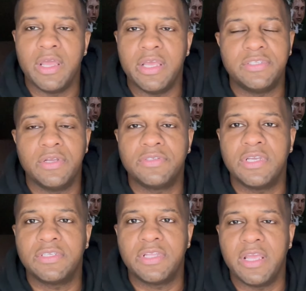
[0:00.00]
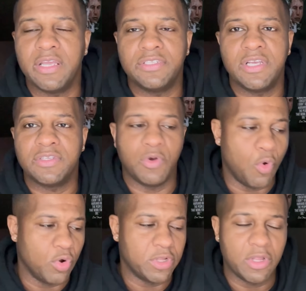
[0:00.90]
It's no such thing as just
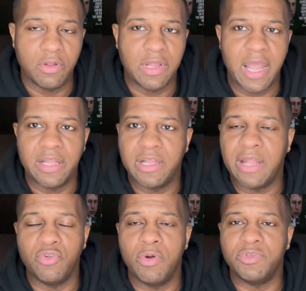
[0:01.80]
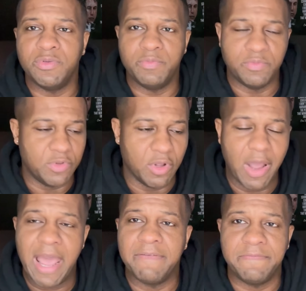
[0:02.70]
ordering it online and not knowing what
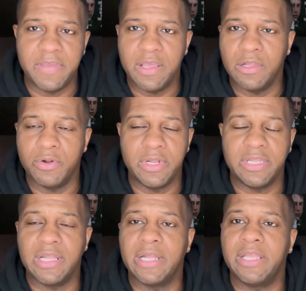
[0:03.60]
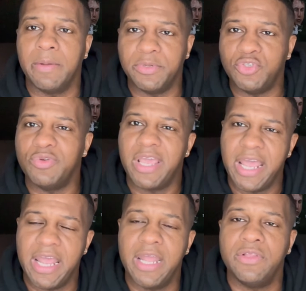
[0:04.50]
how I feel or anything like that. But you
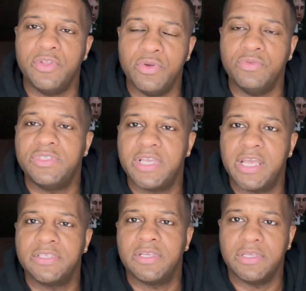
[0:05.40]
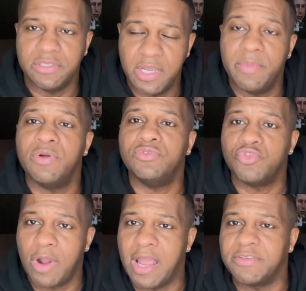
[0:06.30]
can do test demo
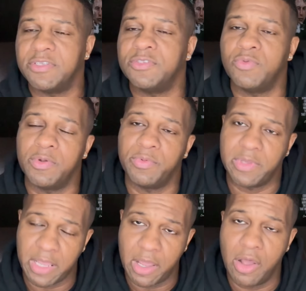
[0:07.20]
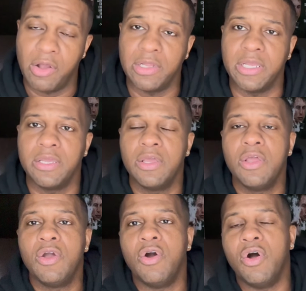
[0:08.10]
drives, is what they call it
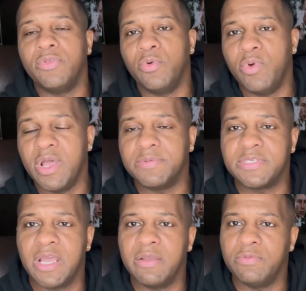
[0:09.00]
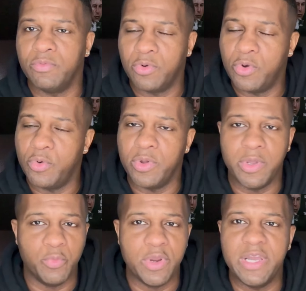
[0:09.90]
on the website.
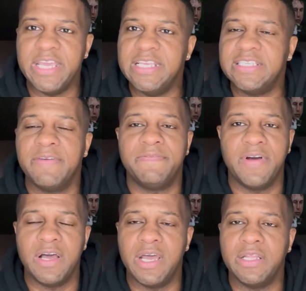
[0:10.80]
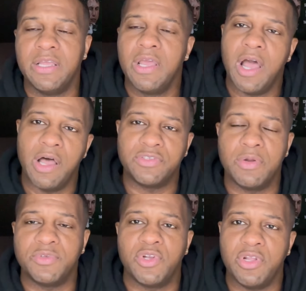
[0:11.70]
Real easy and fun. Also, I'm
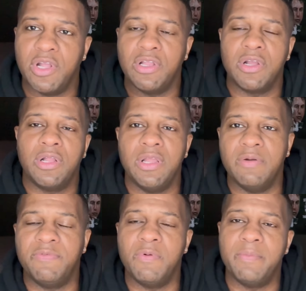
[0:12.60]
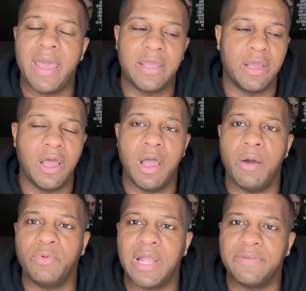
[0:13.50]
gonna show you another little clip from back
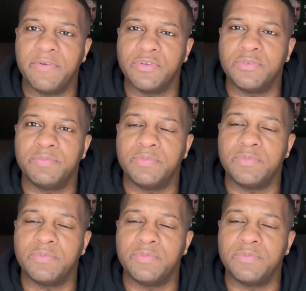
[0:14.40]
when I first